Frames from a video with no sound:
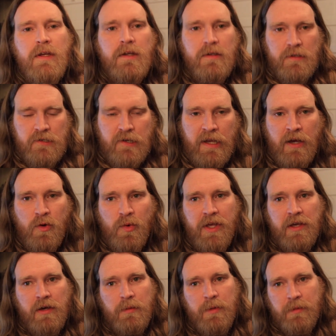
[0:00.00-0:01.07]
so now we
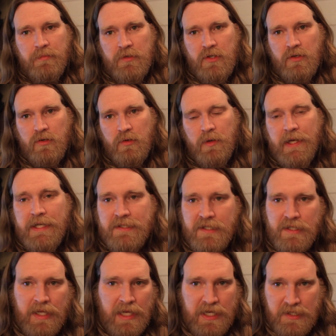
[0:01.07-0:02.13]
come up to
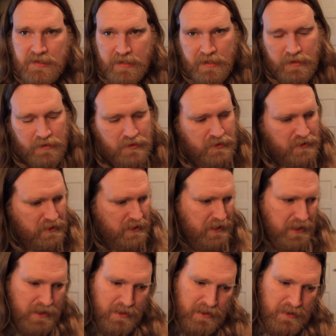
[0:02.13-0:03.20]
1886,
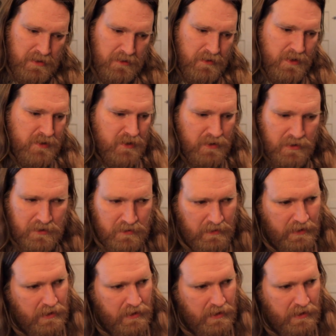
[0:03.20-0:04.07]
and this is